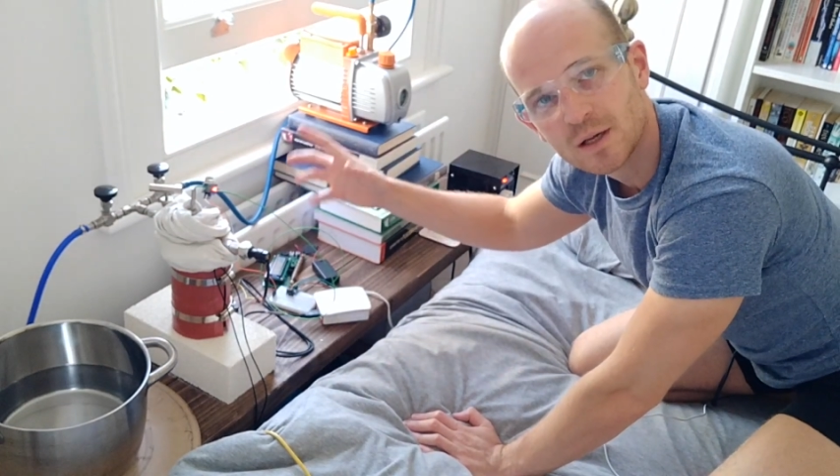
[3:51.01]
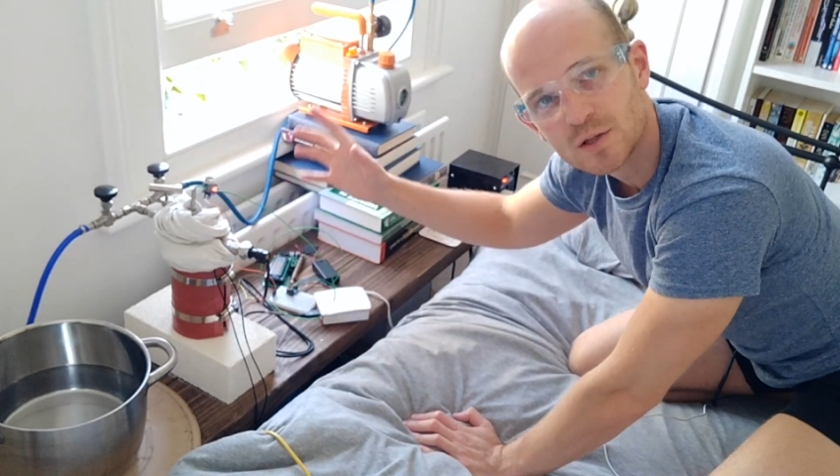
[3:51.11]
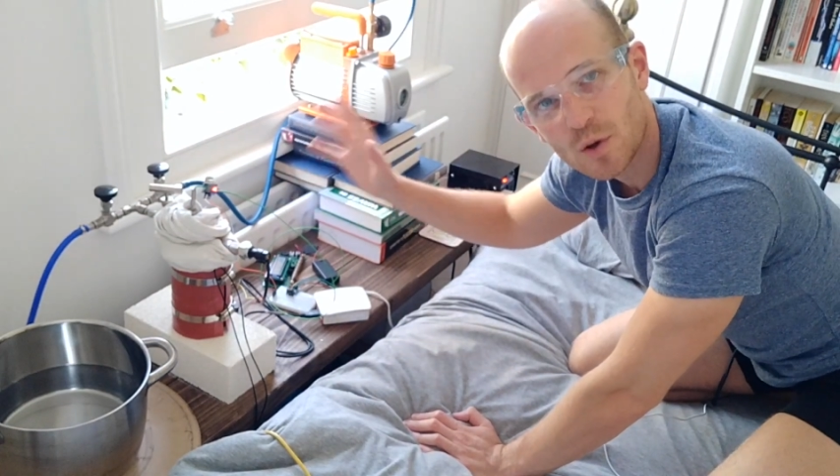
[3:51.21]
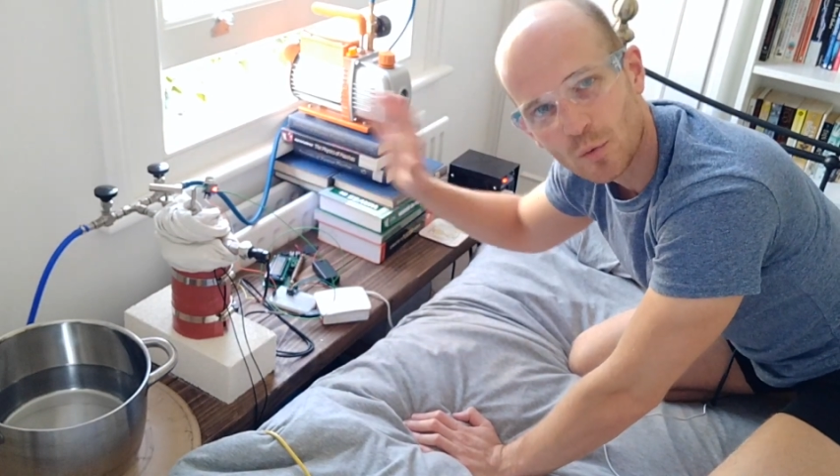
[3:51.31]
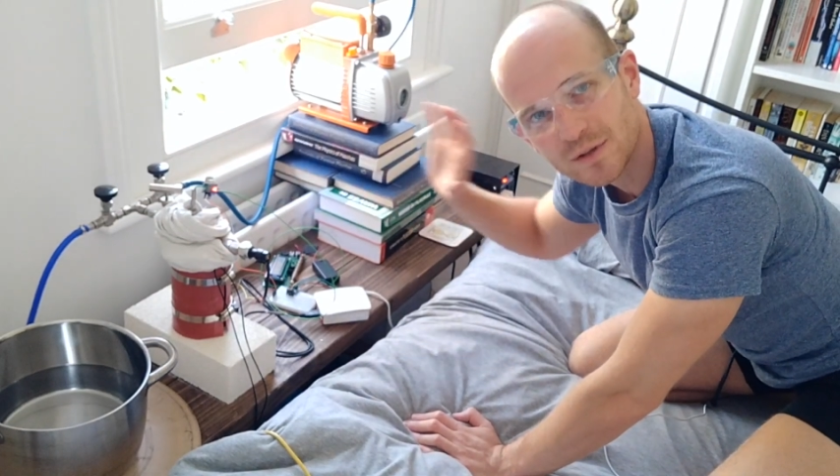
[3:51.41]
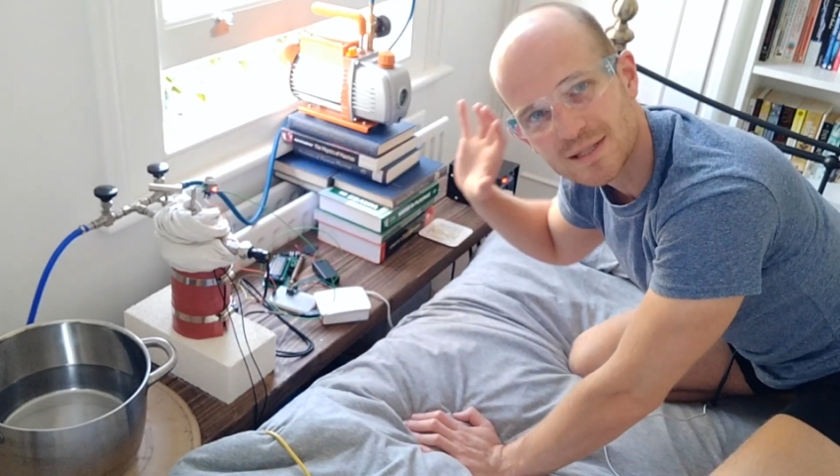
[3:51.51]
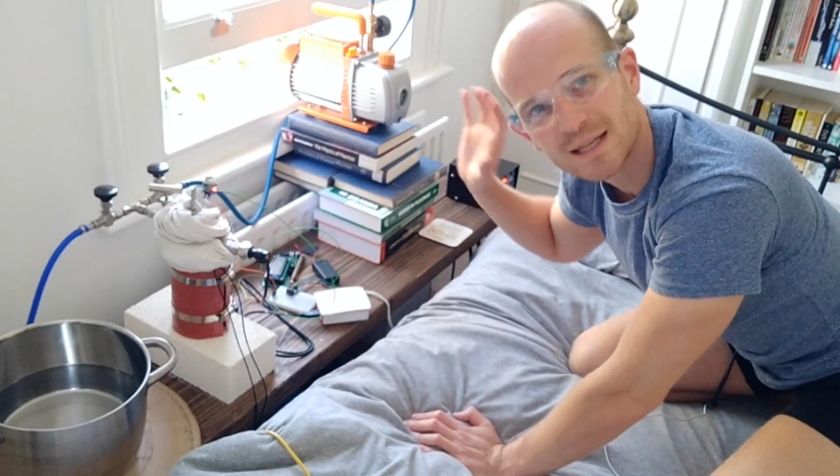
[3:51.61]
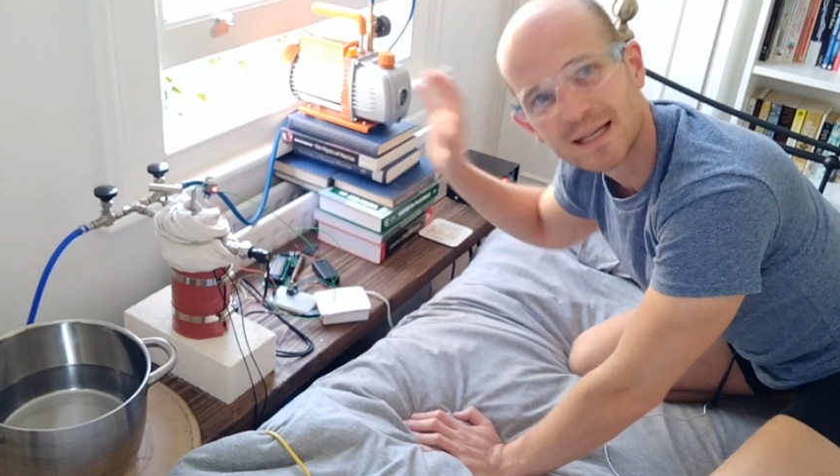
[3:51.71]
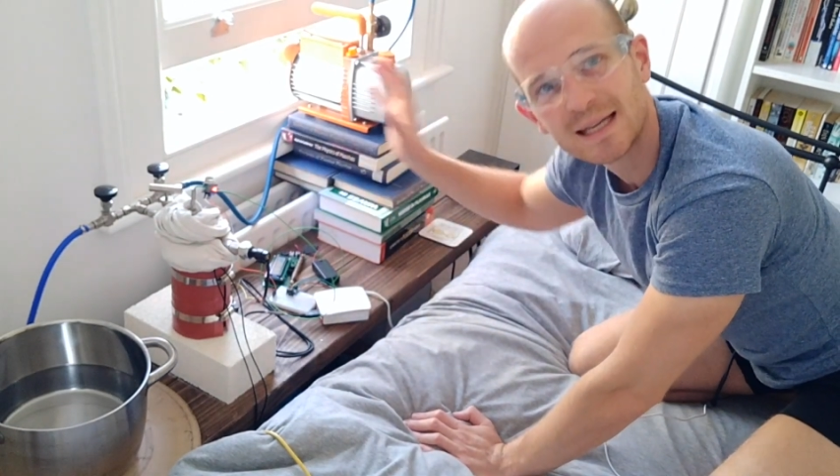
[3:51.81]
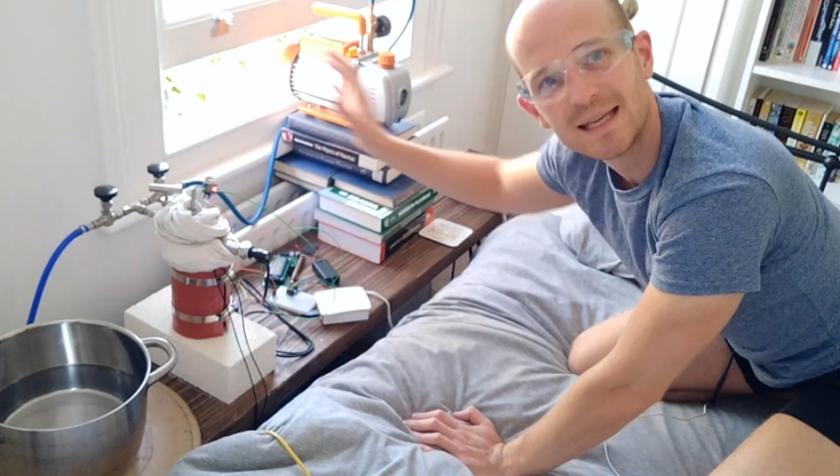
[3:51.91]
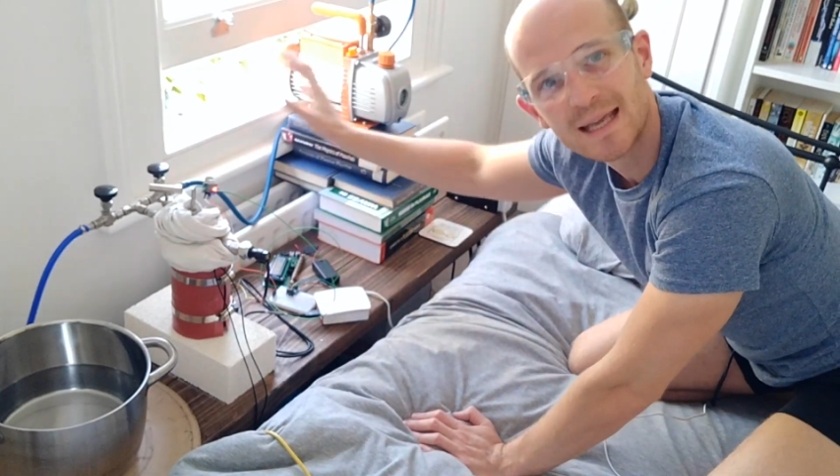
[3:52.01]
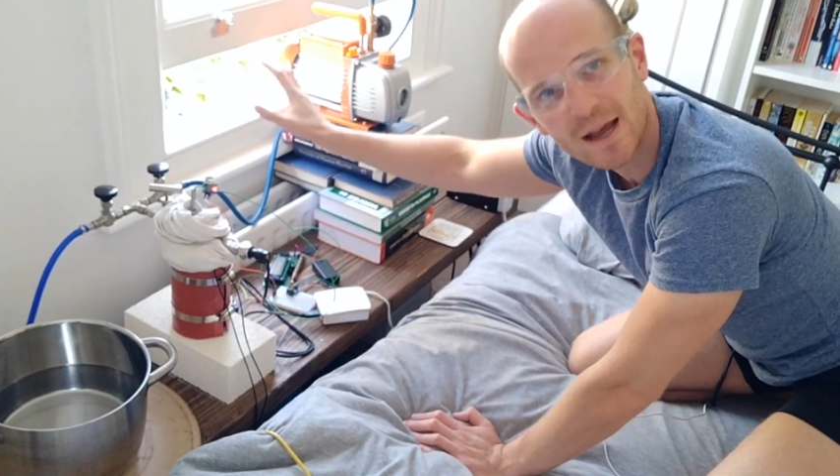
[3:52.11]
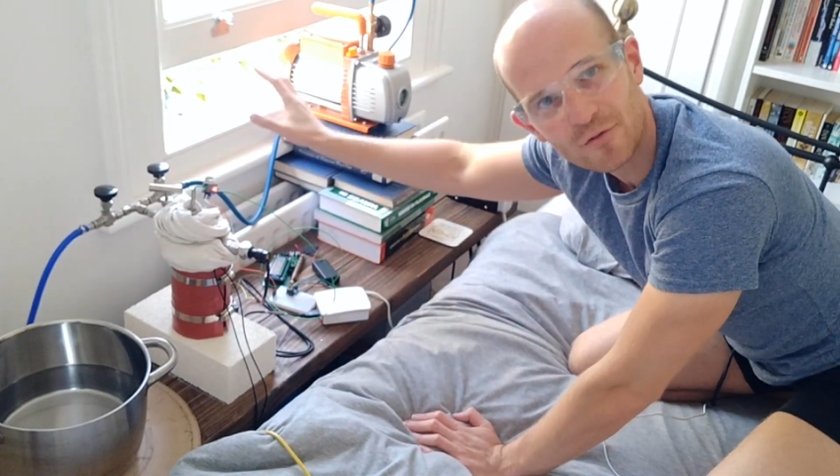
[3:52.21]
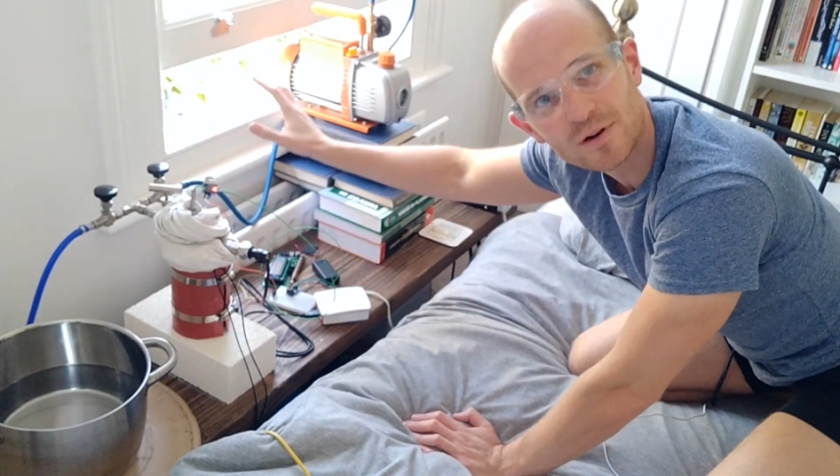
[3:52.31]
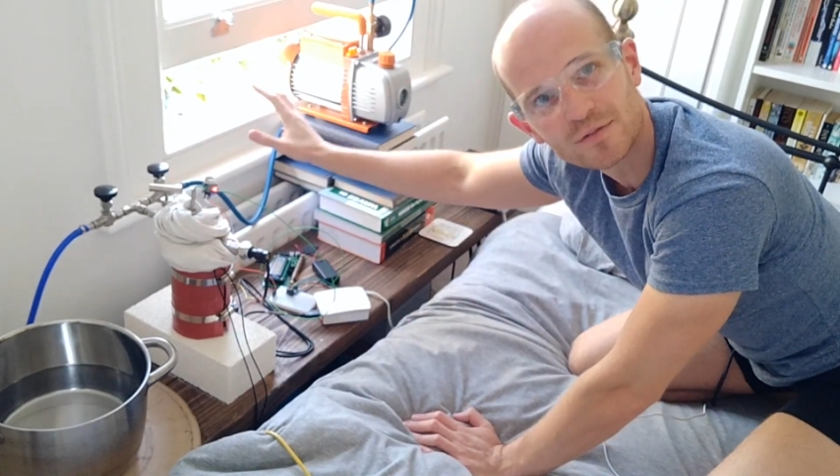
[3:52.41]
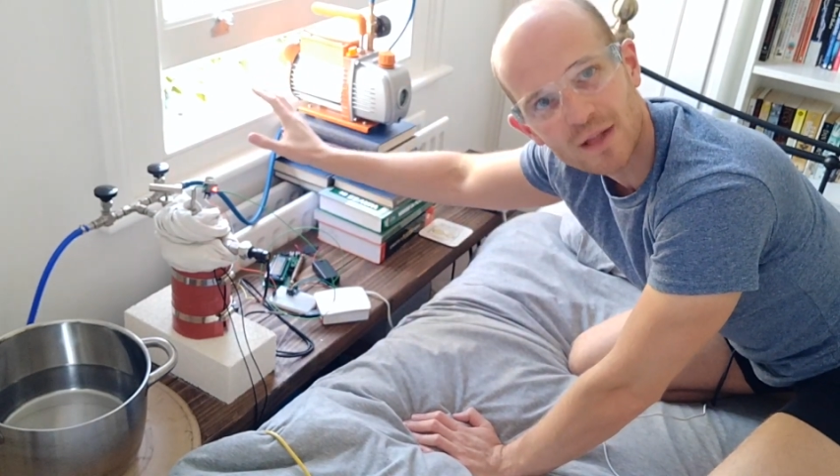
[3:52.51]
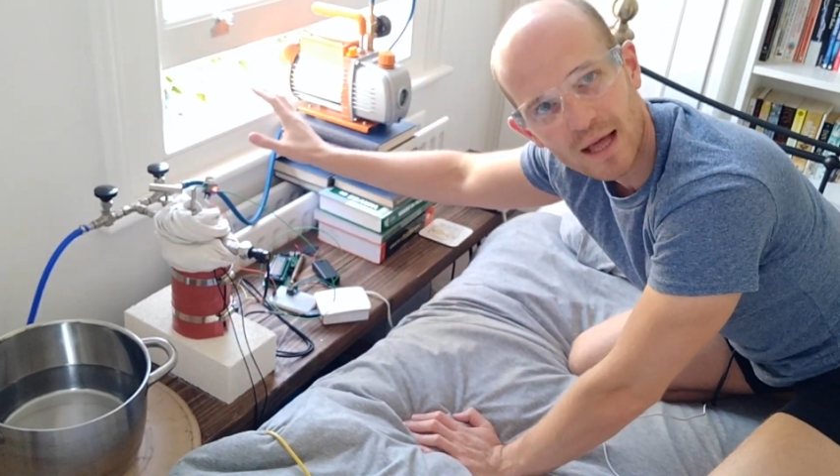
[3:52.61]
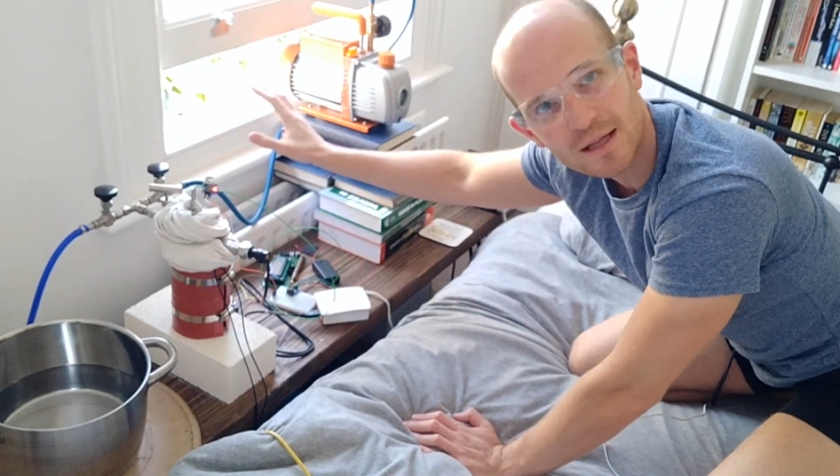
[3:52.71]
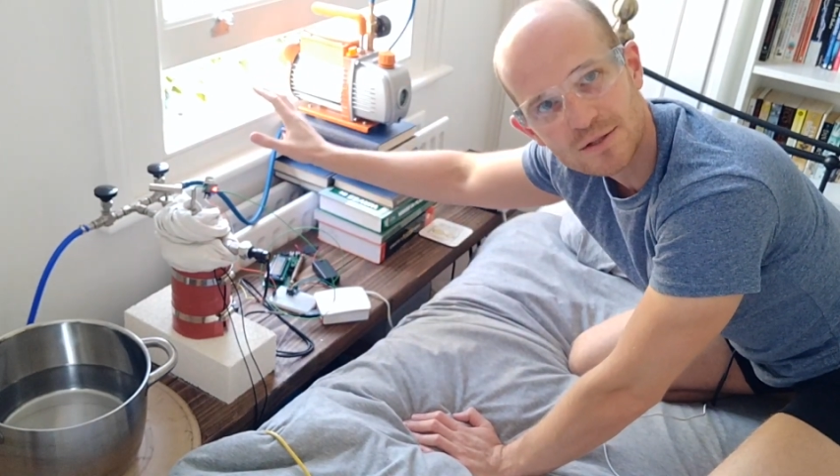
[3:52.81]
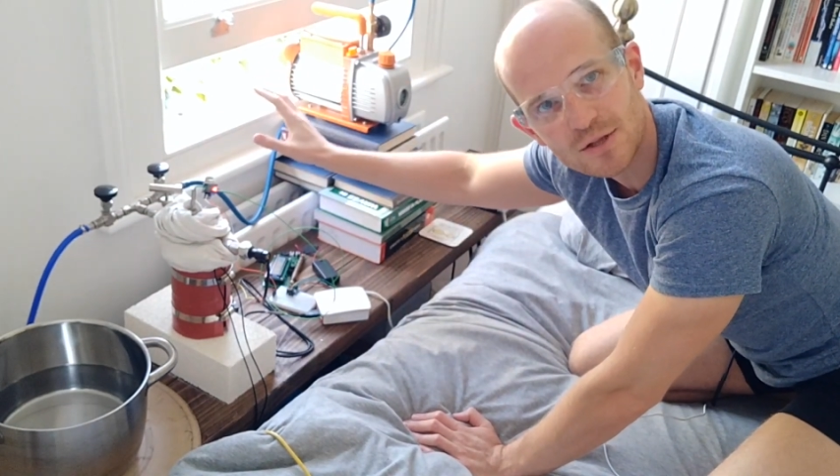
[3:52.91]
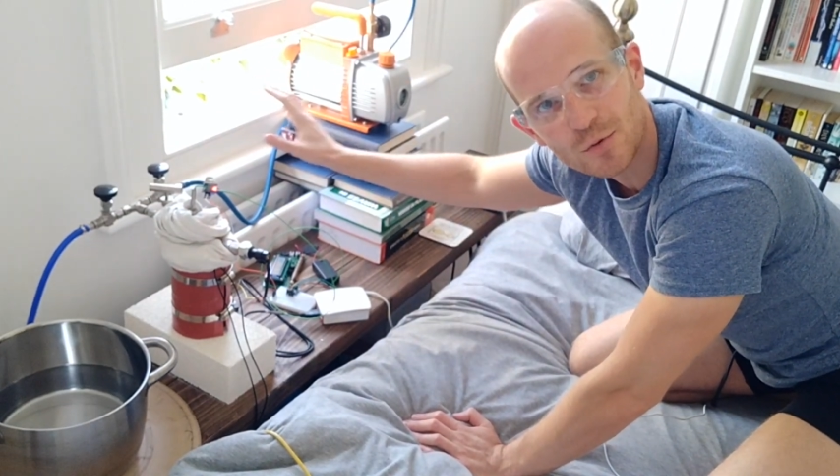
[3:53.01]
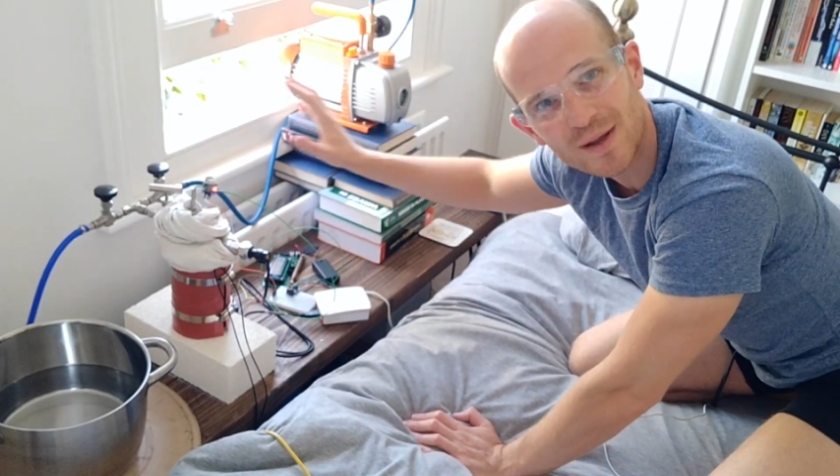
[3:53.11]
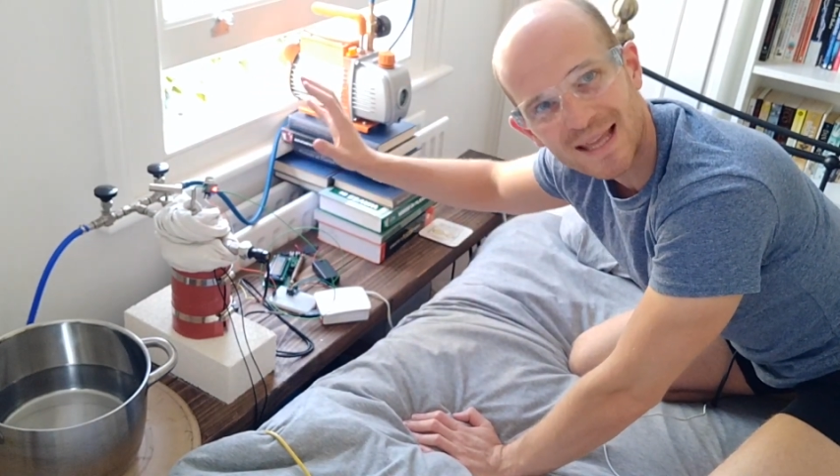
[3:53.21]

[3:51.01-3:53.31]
so I want to get rid of that so that we're